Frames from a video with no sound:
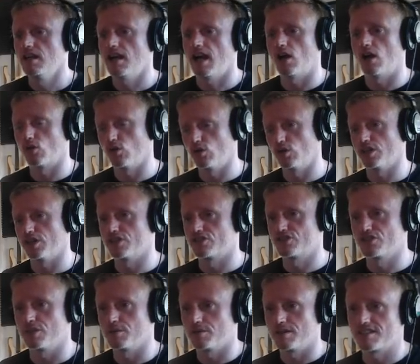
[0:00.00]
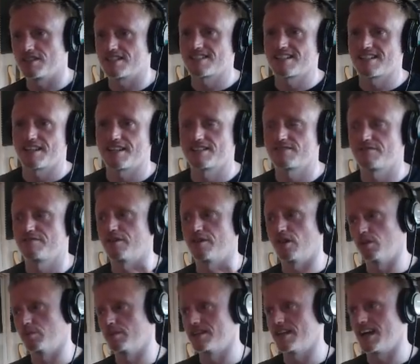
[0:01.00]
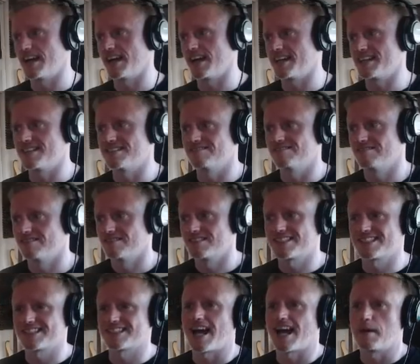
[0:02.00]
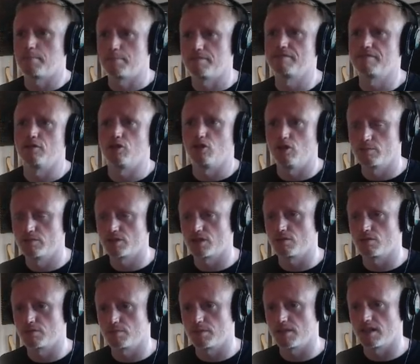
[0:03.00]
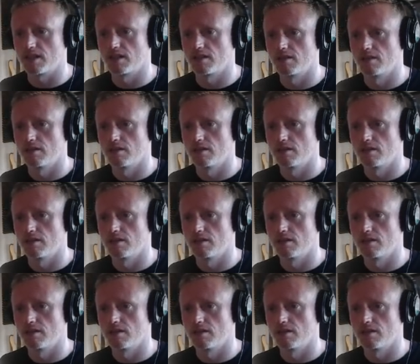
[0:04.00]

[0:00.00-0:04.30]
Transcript: And all it's doing is that it's following that in stab form, so to speak.